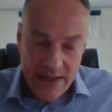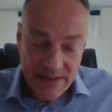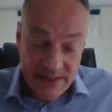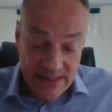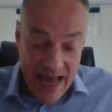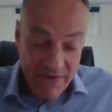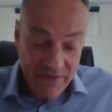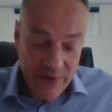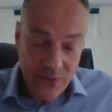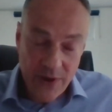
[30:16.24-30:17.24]

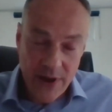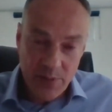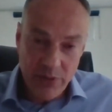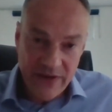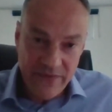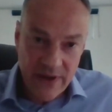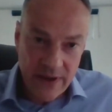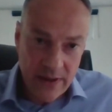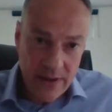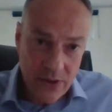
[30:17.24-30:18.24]
staff required
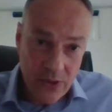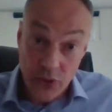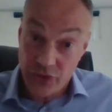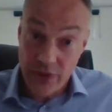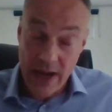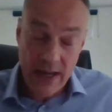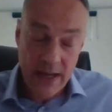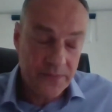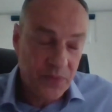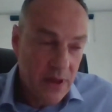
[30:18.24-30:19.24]
briefing or
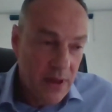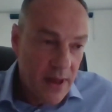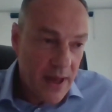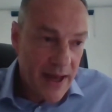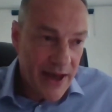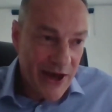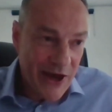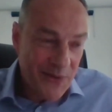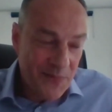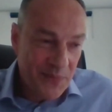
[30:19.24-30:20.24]
training
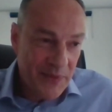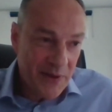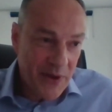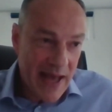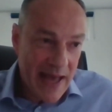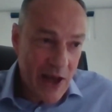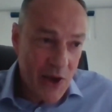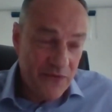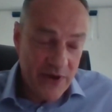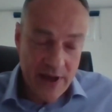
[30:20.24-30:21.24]

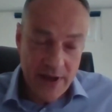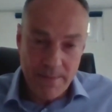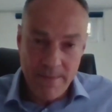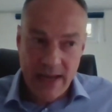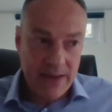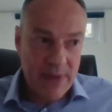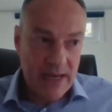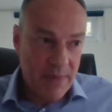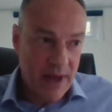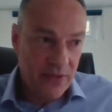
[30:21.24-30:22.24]
over many,
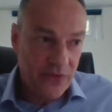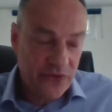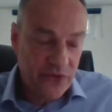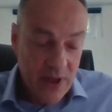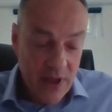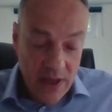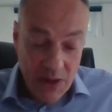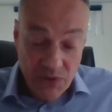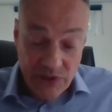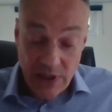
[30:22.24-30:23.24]
many months.
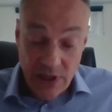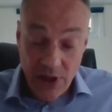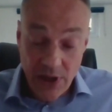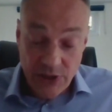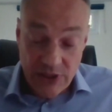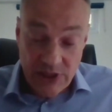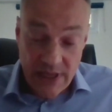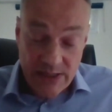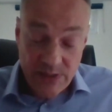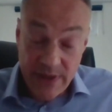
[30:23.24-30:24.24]
It was the largest
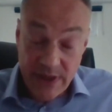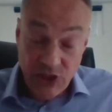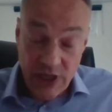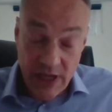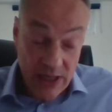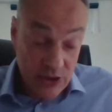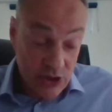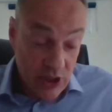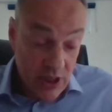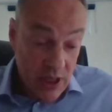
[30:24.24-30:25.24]
airspace
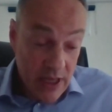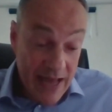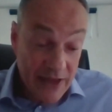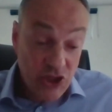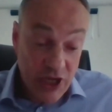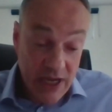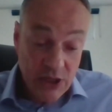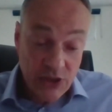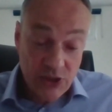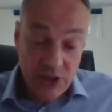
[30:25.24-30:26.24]
change and
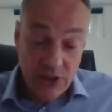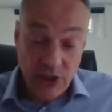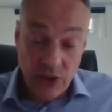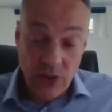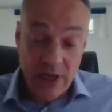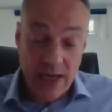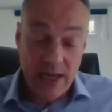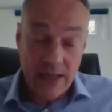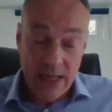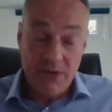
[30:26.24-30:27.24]
change to the
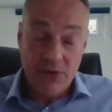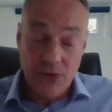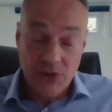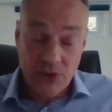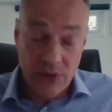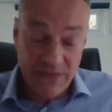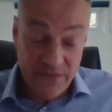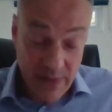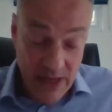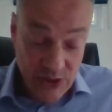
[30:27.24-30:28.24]
UK Aeronautical
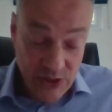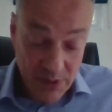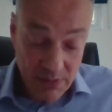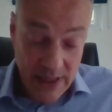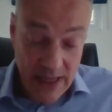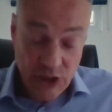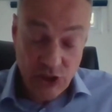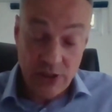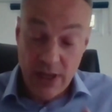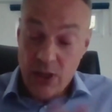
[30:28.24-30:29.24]
Information
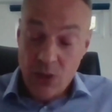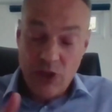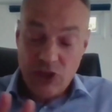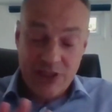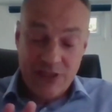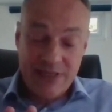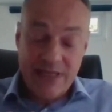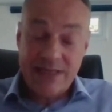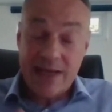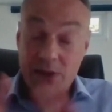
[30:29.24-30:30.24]
publication, which
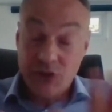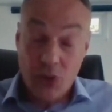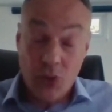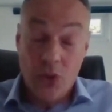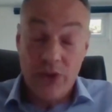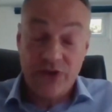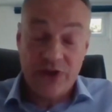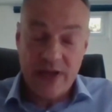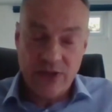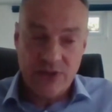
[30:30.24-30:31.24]
details all the
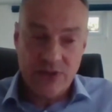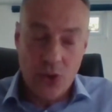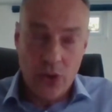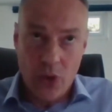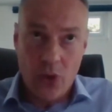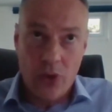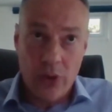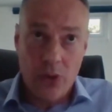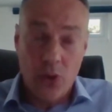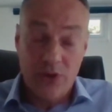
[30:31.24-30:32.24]
change,
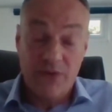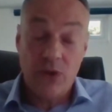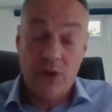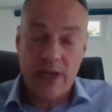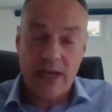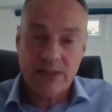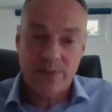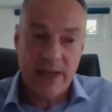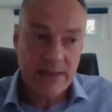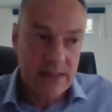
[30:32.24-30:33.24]
all of UK
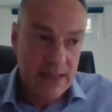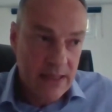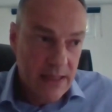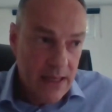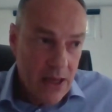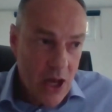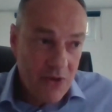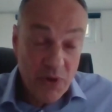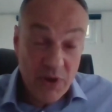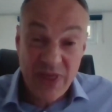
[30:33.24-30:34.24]
airspace.
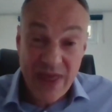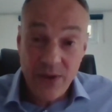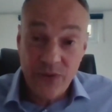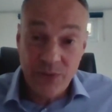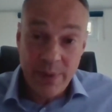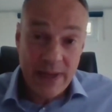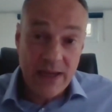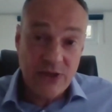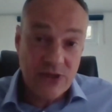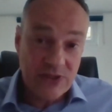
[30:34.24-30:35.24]
Over 1,000
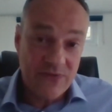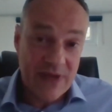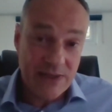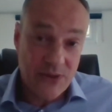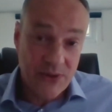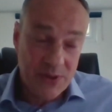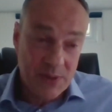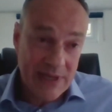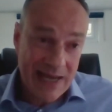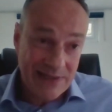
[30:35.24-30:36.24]
pages of that
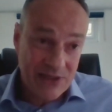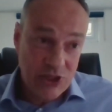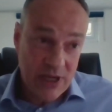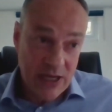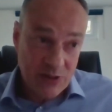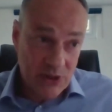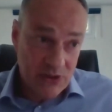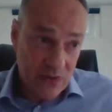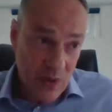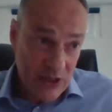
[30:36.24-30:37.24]
document had to change
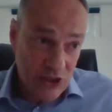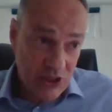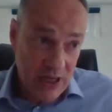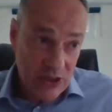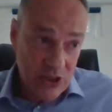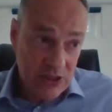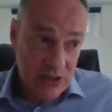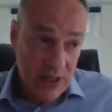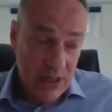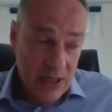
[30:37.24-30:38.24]
because of the West
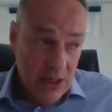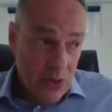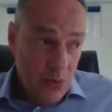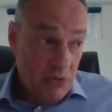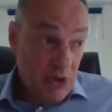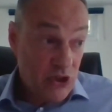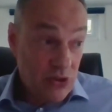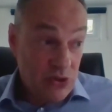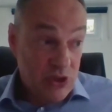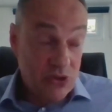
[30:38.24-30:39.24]
changes. We
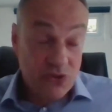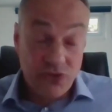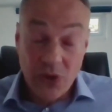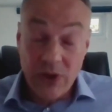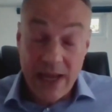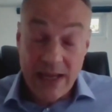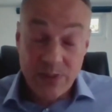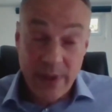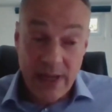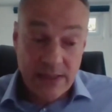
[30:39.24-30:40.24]
reduced controlled
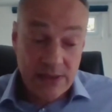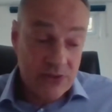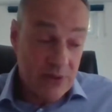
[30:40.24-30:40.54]
airspace